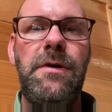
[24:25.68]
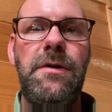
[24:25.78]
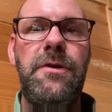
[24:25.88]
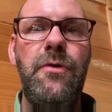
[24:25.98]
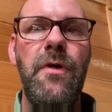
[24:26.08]

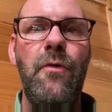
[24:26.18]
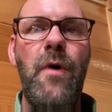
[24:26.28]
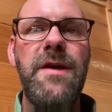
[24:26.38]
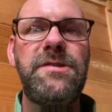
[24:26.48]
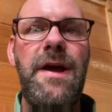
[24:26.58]
doing the
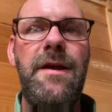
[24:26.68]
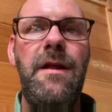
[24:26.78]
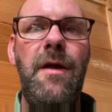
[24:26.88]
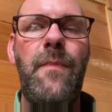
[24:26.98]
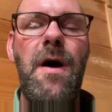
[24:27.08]
wet
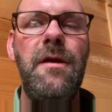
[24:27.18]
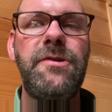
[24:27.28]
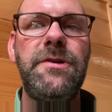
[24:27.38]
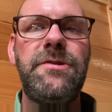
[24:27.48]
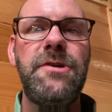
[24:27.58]
sanding and
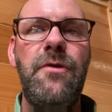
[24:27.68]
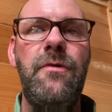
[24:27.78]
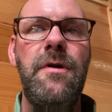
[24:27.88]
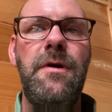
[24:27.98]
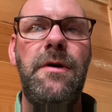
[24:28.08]
polishing, so
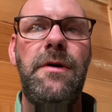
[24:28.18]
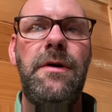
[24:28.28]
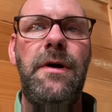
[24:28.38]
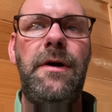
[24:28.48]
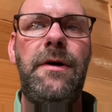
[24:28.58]

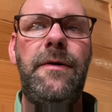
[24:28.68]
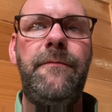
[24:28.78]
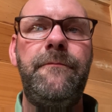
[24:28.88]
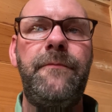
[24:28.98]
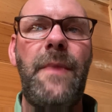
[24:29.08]

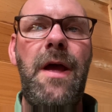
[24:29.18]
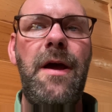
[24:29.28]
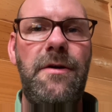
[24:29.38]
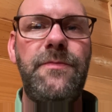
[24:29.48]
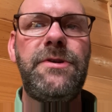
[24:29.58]
it
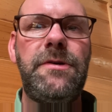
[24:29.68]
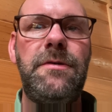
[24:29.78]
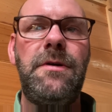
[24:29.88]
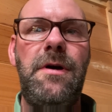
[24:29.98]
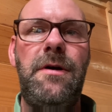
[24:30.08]
helps.
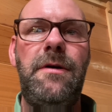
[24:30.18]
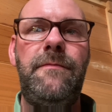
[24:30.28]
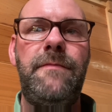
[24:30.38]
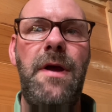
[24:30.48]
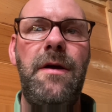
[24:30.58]

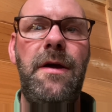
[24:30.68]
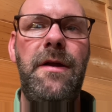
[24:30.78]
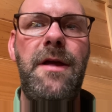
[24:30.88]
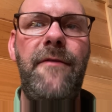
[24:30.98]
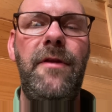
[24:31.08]

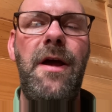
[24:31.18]
It definitely